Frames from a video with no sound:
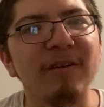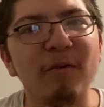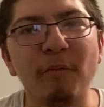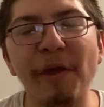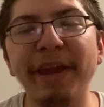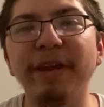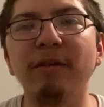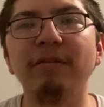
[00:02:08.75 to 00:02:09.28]

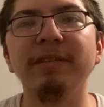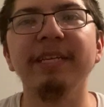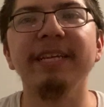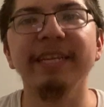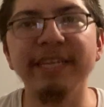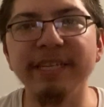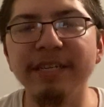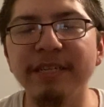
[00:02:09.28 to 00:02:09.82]
Randy Orton
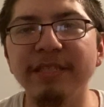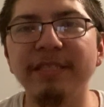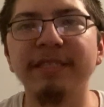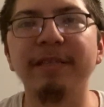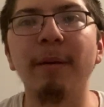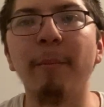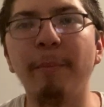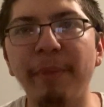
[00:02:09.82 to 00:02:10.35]
is
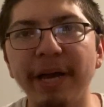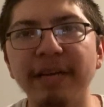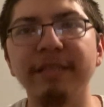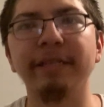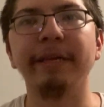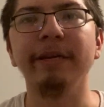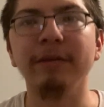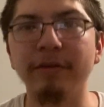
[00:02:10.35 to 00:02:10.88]
the
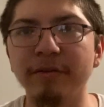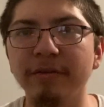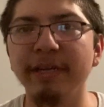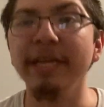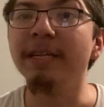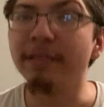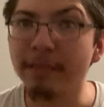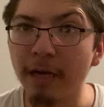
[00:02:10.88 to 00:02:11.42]
best hero
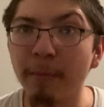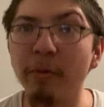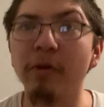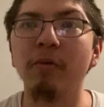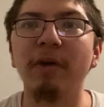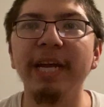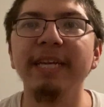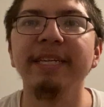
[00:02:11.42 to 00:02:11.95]
at
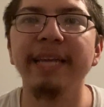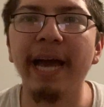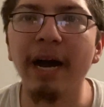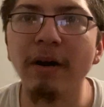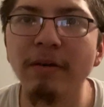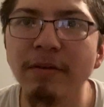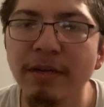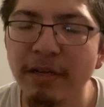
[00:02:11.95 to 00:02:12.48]
W right
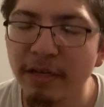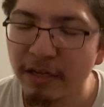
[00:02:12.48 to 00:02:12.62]
now.